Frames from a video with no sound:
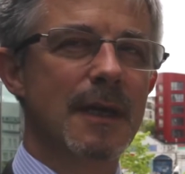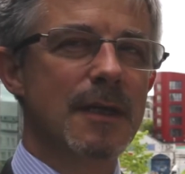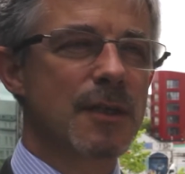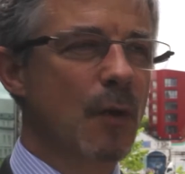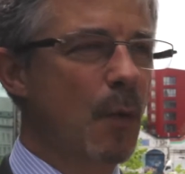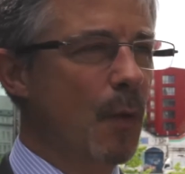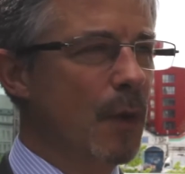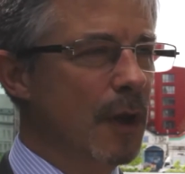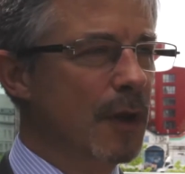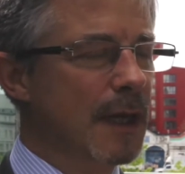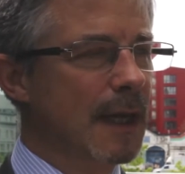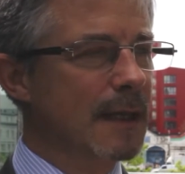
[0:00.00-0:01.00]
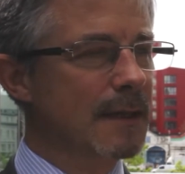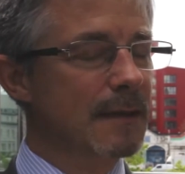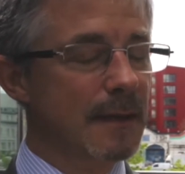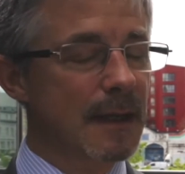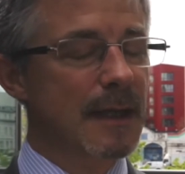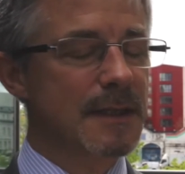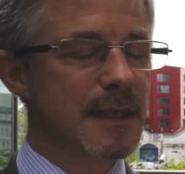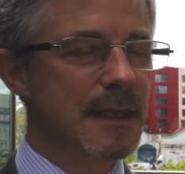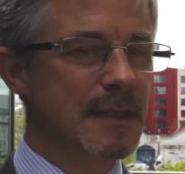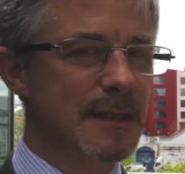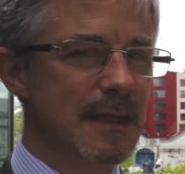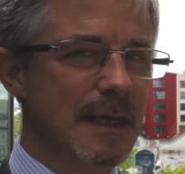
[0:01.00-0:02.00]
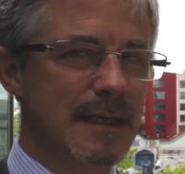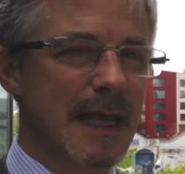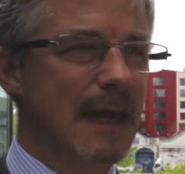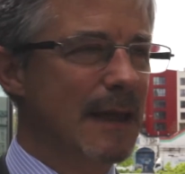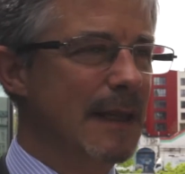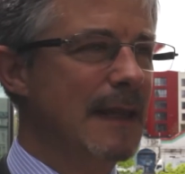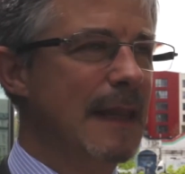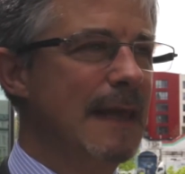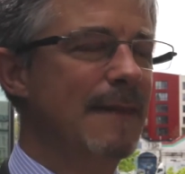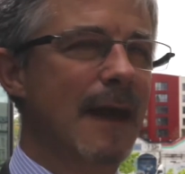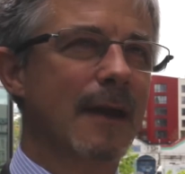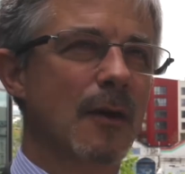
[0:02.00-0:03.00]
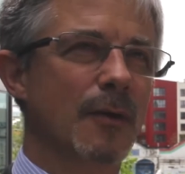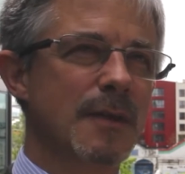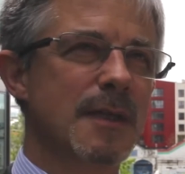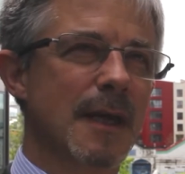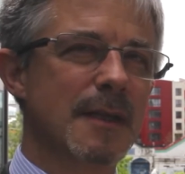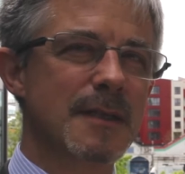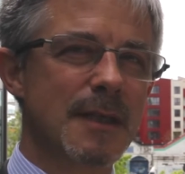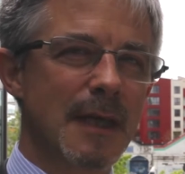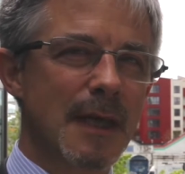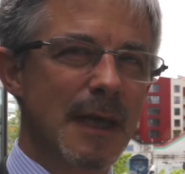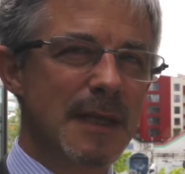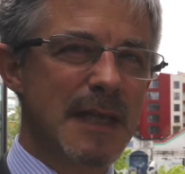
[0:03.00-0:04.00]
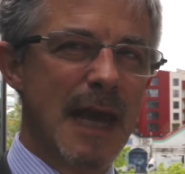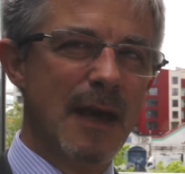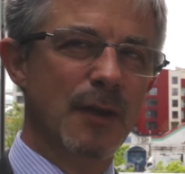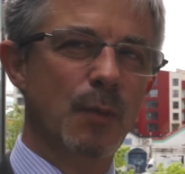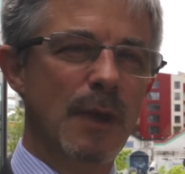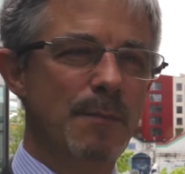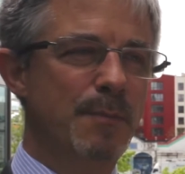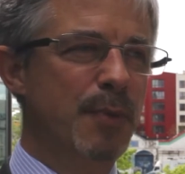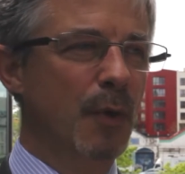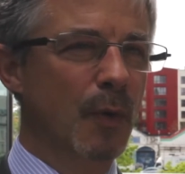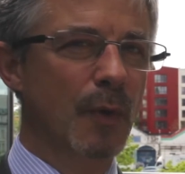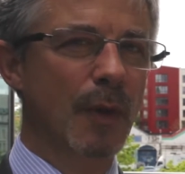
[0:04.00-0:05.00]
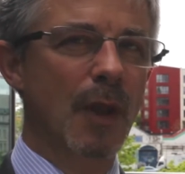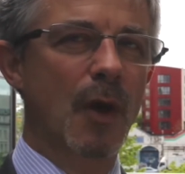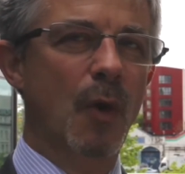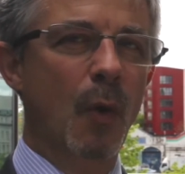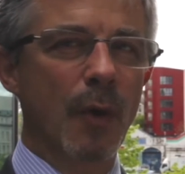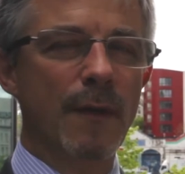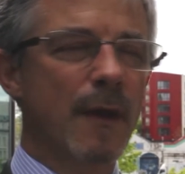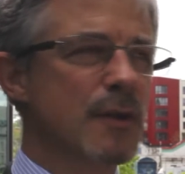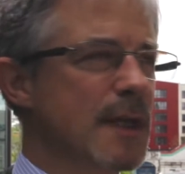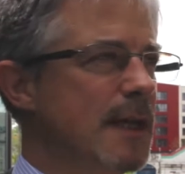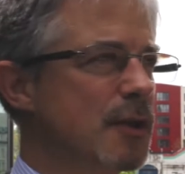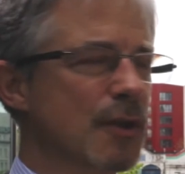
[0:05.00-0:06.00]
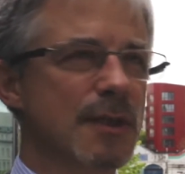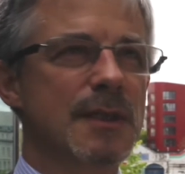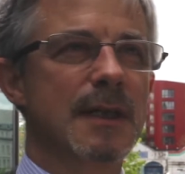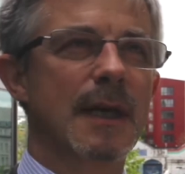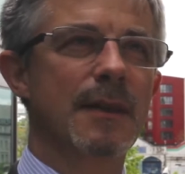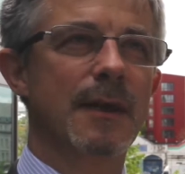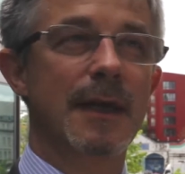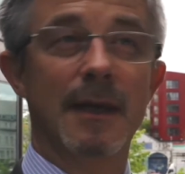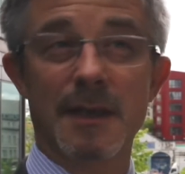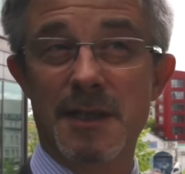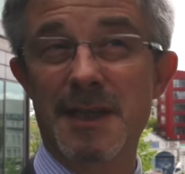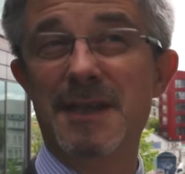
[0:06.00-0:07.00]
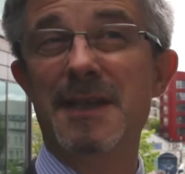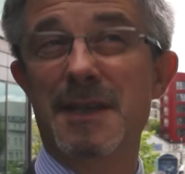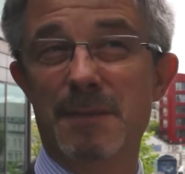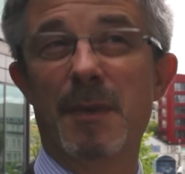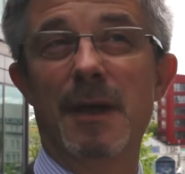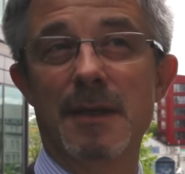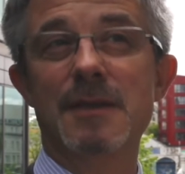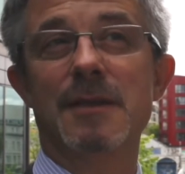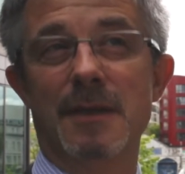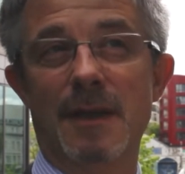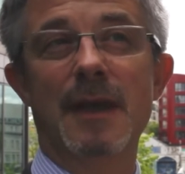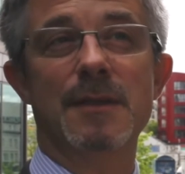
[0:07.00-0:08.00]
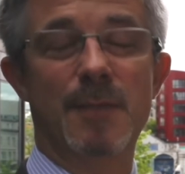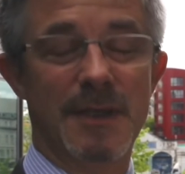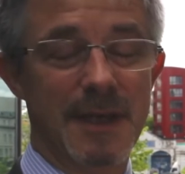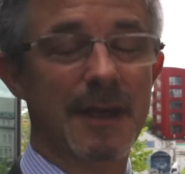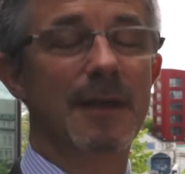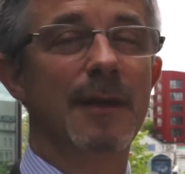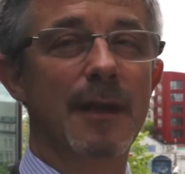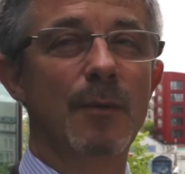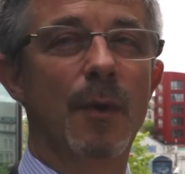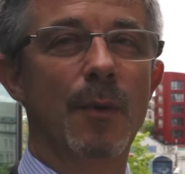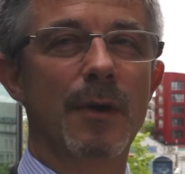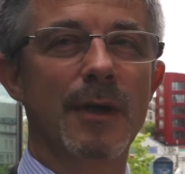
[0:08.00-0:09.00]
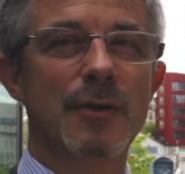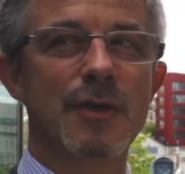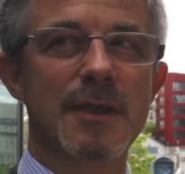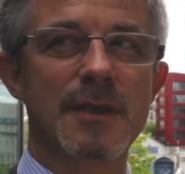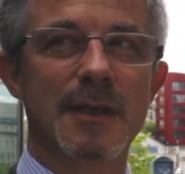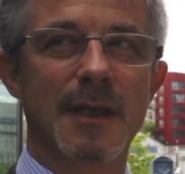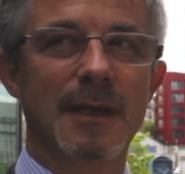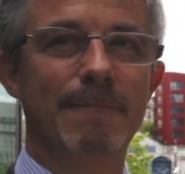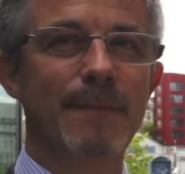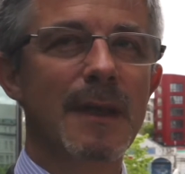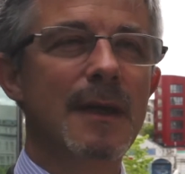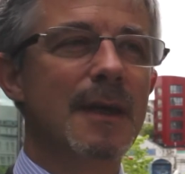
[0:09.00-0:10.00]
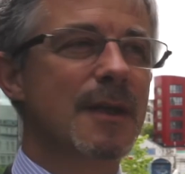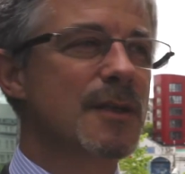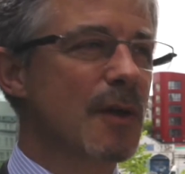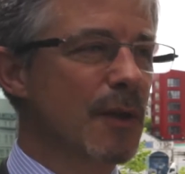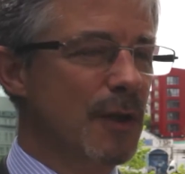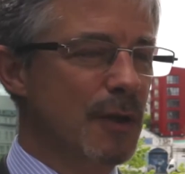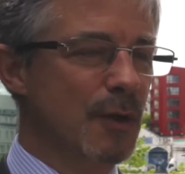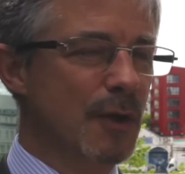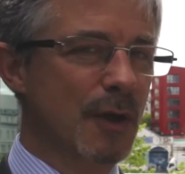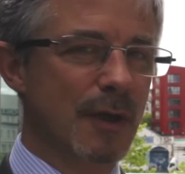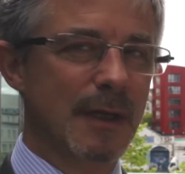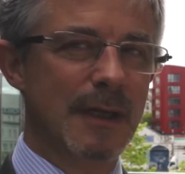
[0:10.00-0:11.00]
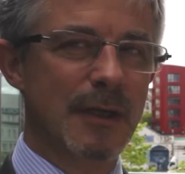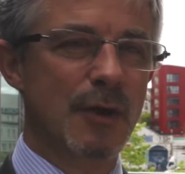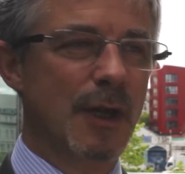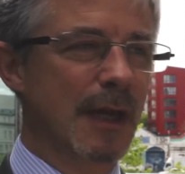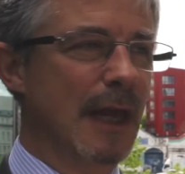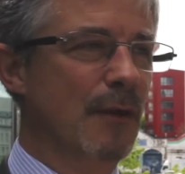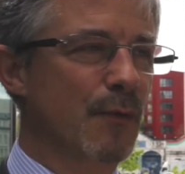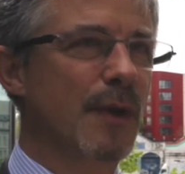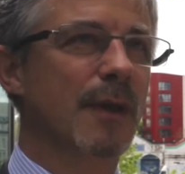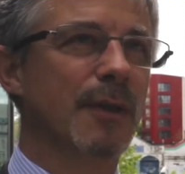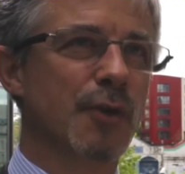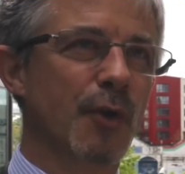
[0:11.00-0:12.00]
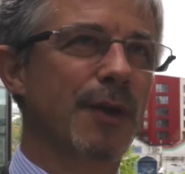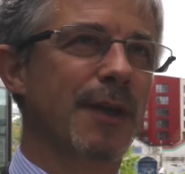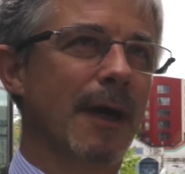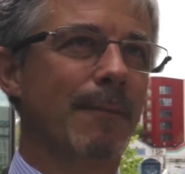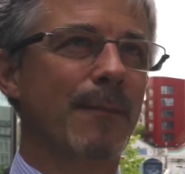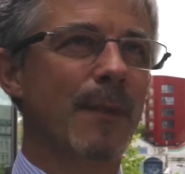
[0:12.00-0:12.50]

So what we're looking at is that in that context is how do we pull all of those agents together in a city space, and that's particularly what we're interested in, so that you can get real joined up